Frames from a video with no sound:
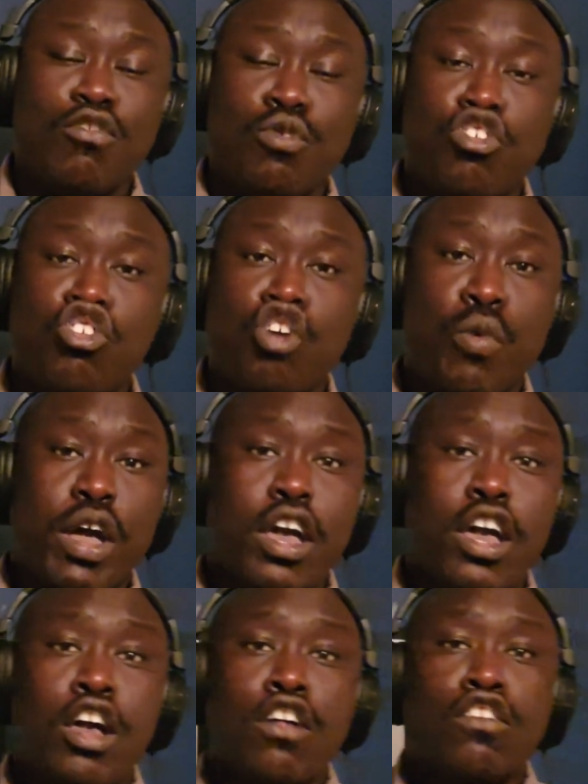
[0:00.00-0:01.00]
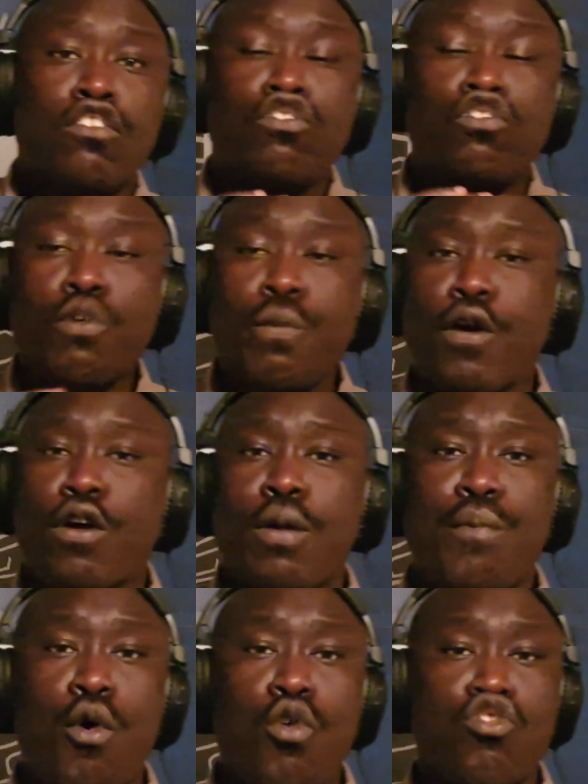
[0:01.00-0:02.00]
was showing super
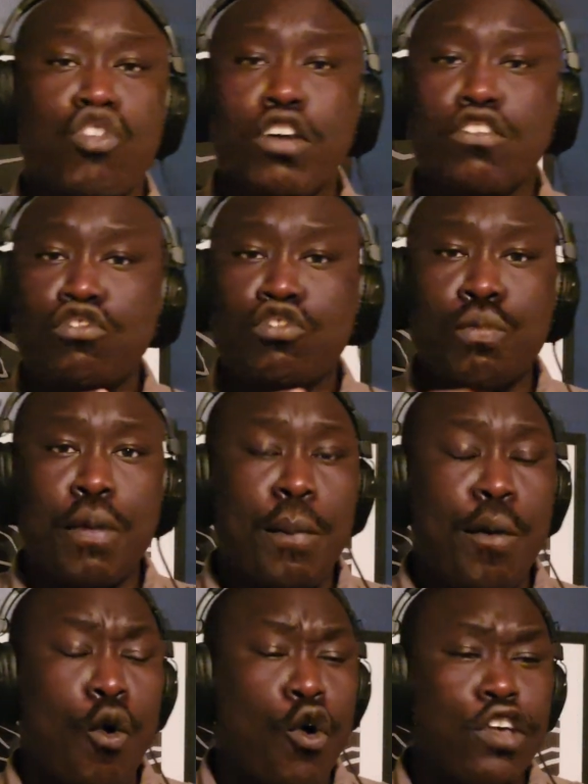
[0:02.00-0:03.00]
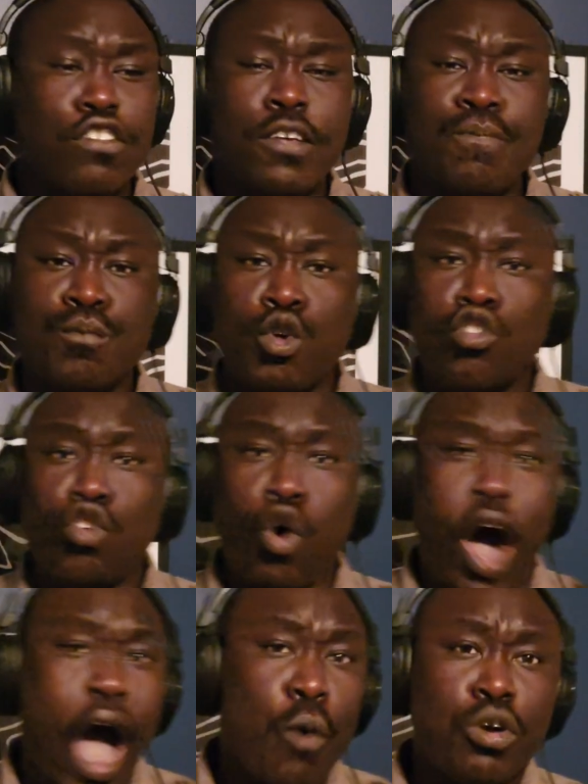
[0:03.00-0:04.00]
composure, and super poise.
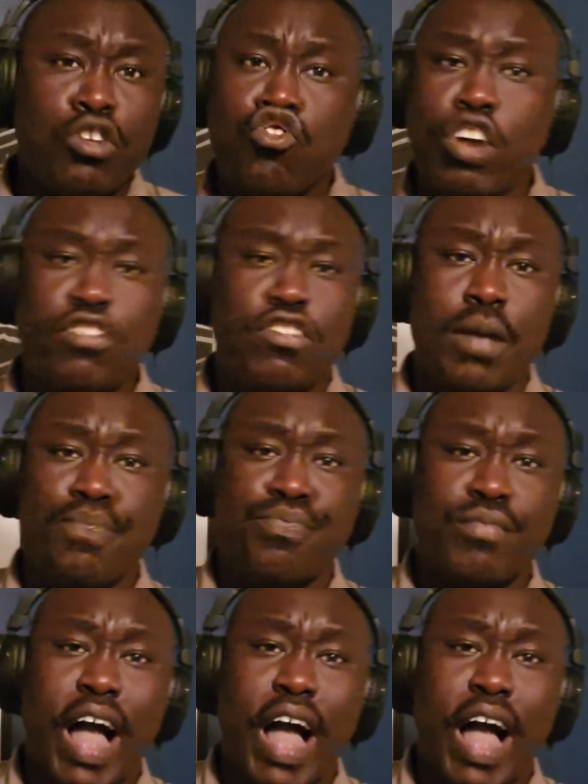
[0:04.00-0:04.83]
So I would trust him.